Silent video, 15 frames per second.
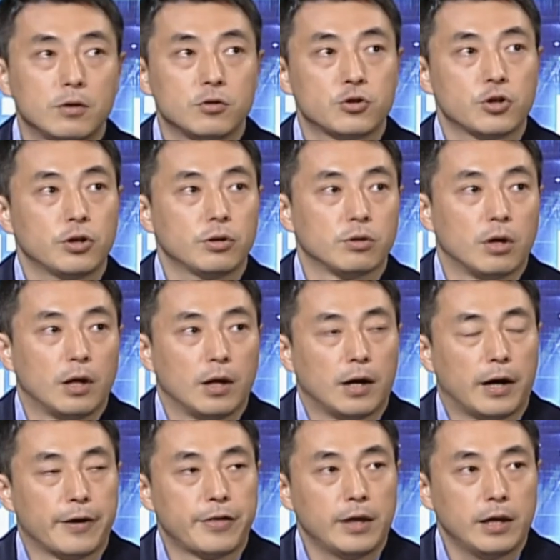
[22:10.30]
Sure.
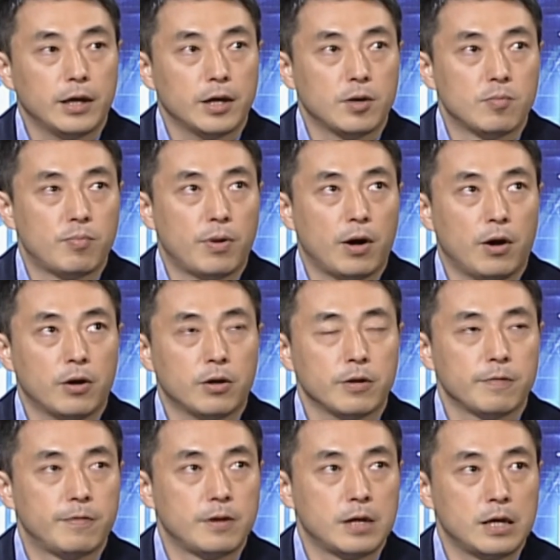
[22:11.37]
I think um, part
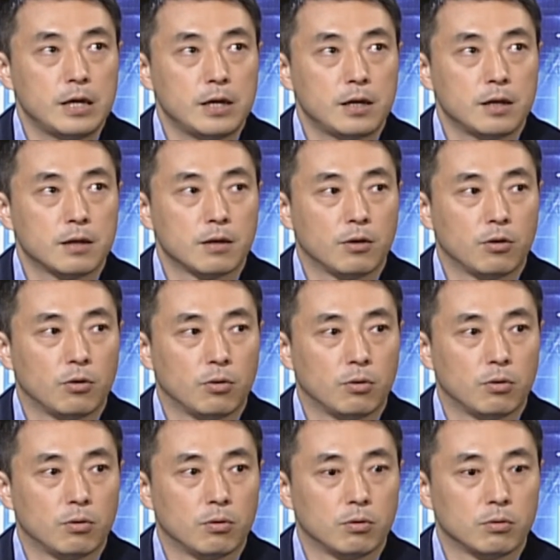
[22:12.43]
of the the
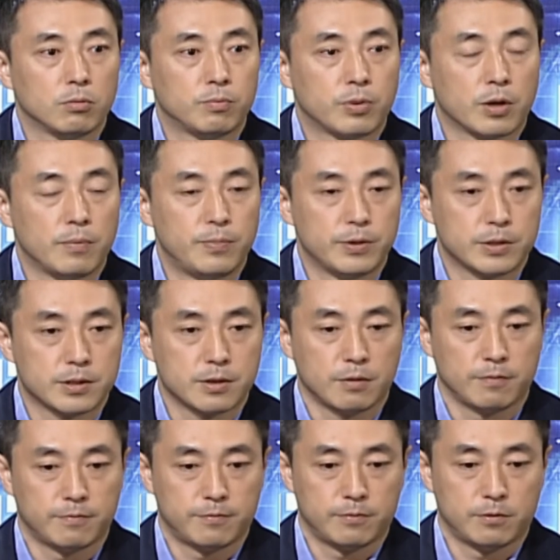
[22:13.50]
whole purpose
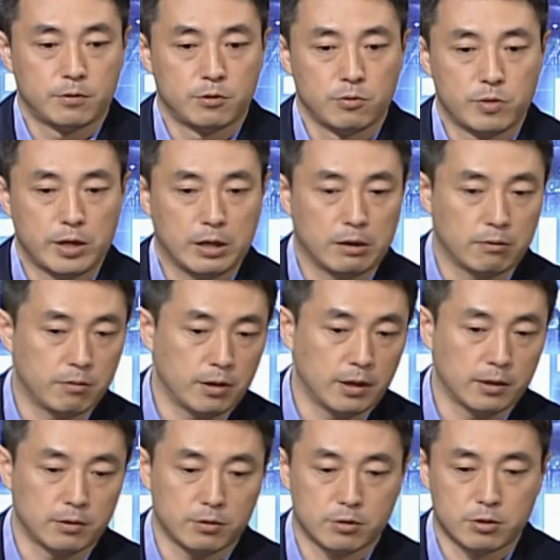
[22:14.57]
of doing
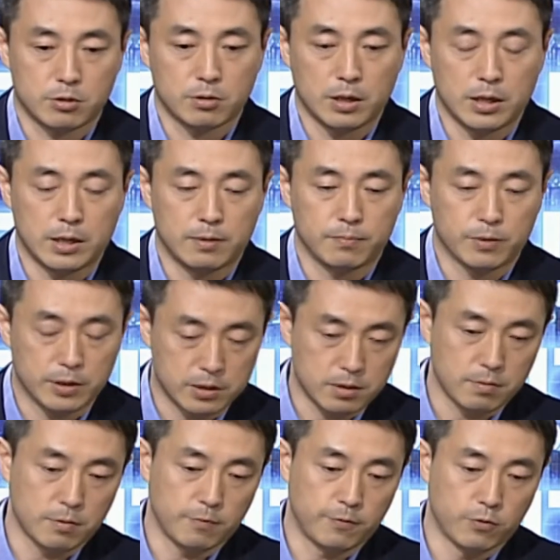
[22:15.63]
things um, because
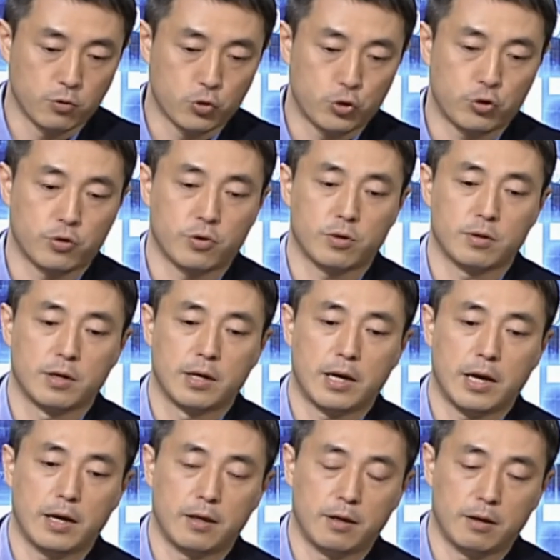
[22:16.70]
I'm a foreigner, mm
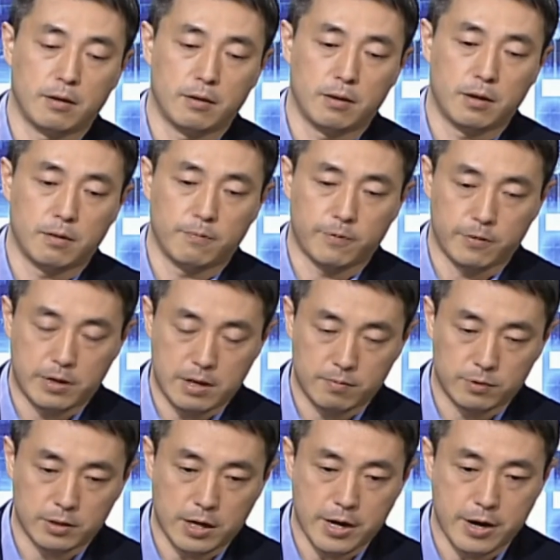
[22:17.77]
-hmm. and mm-hmm. then the, for them
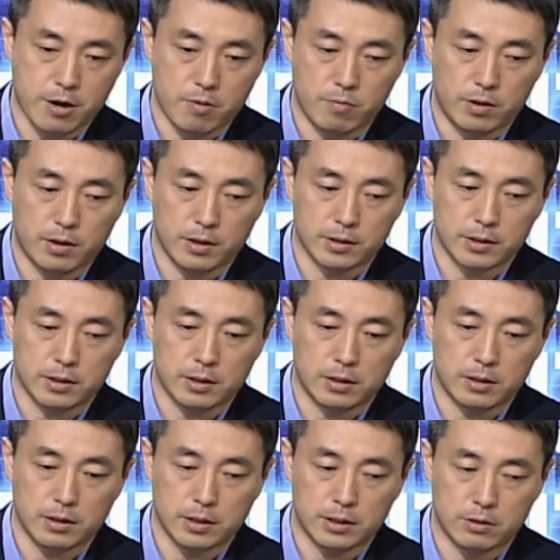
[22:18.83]
to hire me as an,
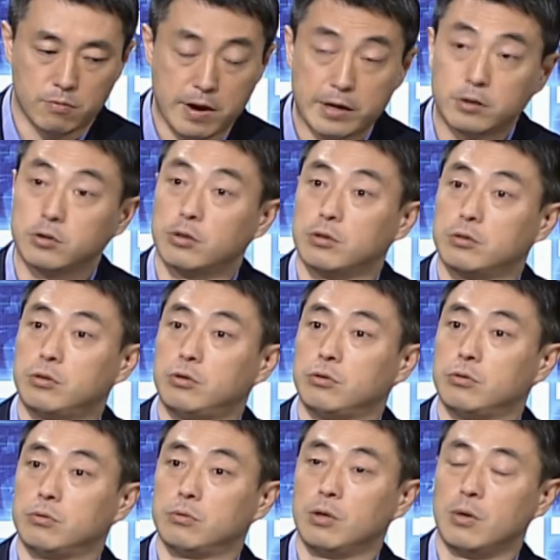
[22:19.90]
a director to
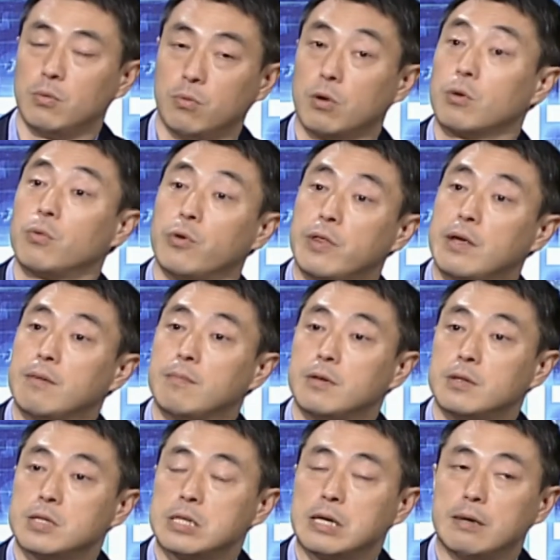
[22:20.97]
work with them
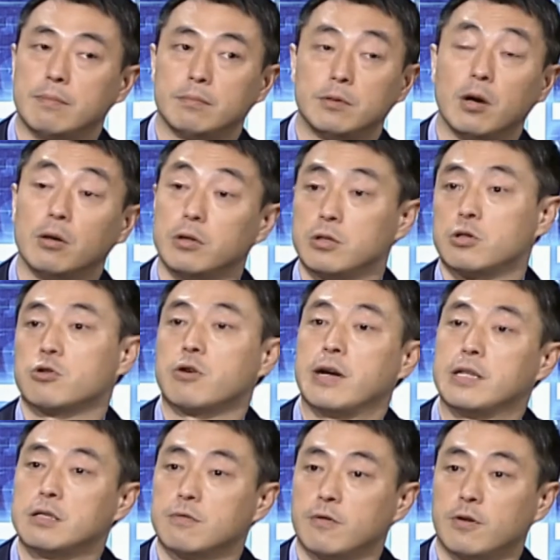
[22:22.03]
is um, knowledge
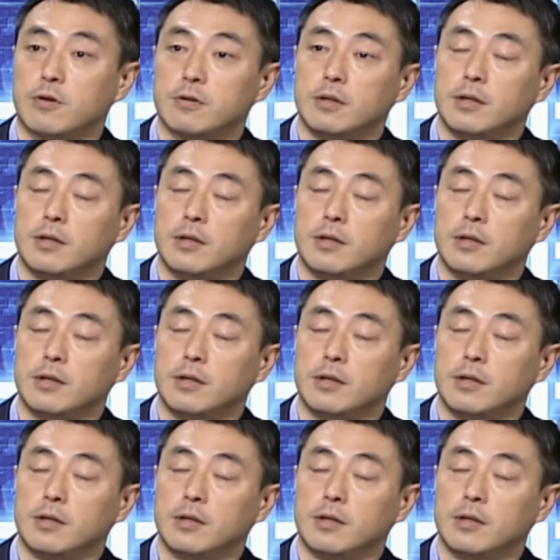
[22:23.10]
transfer.